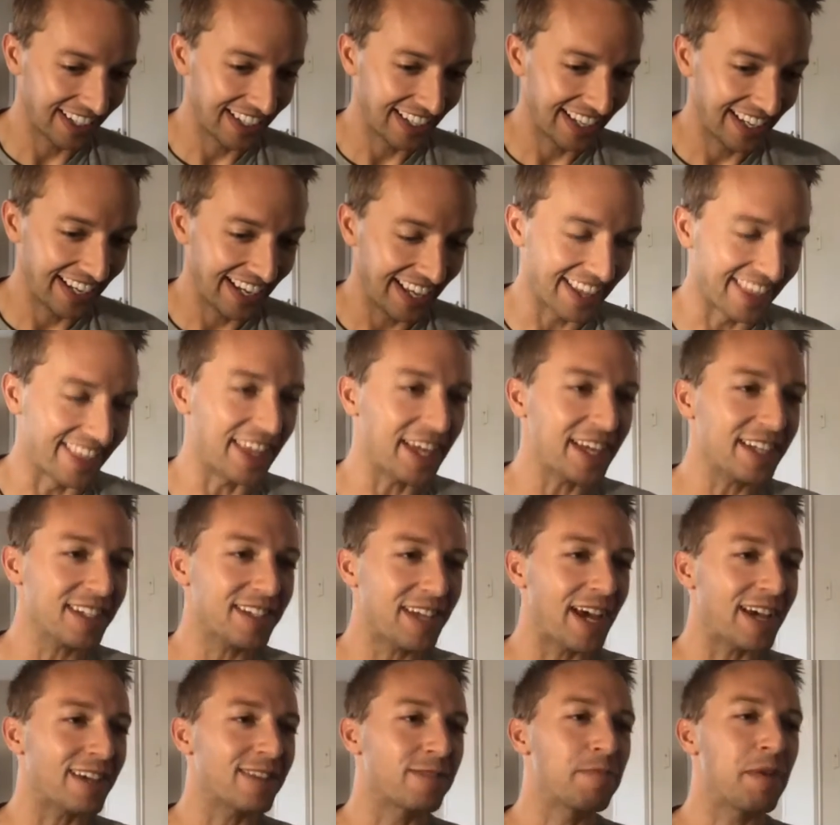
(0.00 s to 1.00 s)
This
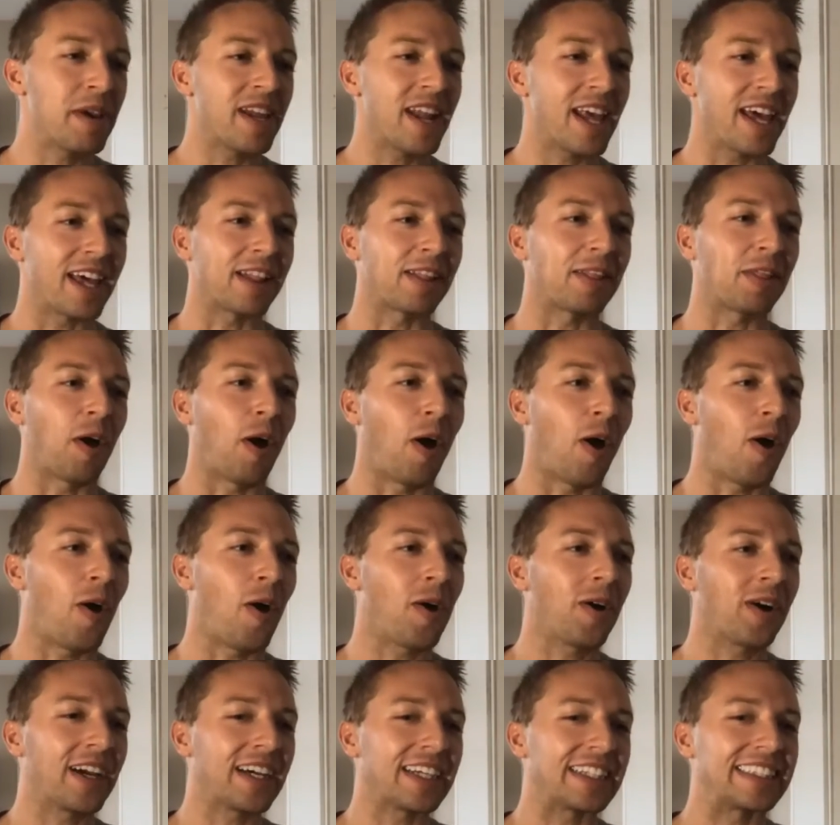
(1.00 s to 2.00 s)
has been a
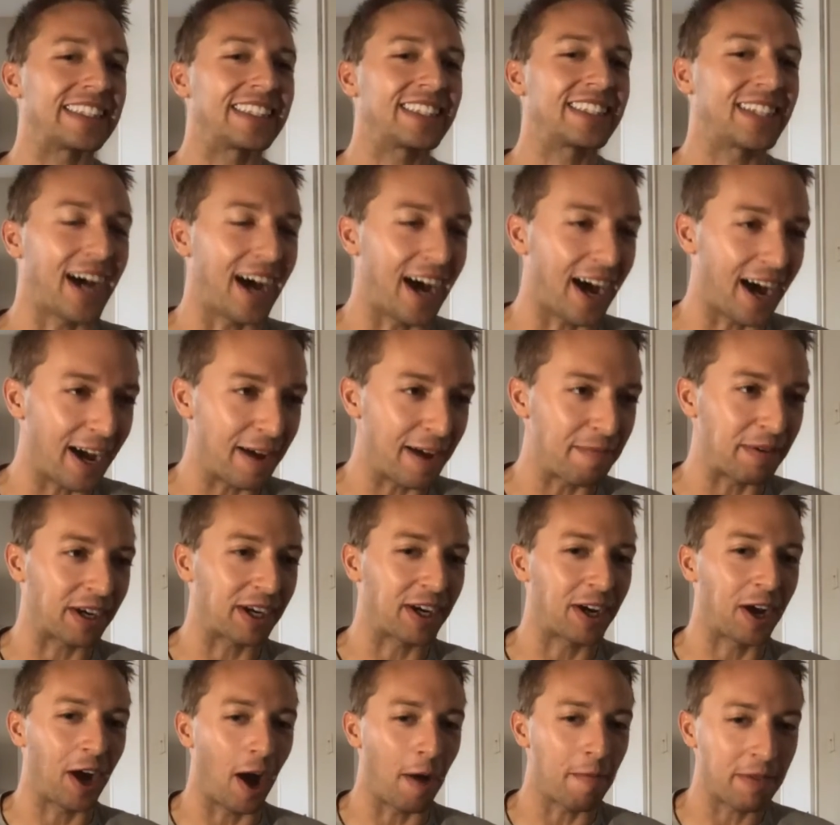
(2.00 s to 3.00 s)
long time
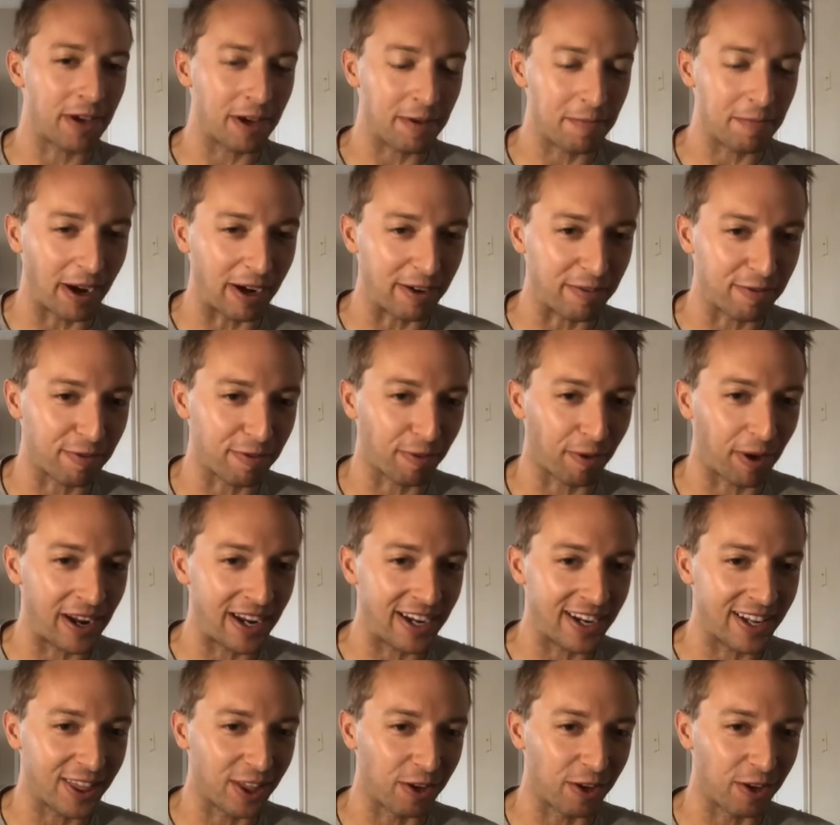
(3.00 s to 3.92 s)
coming, my friend.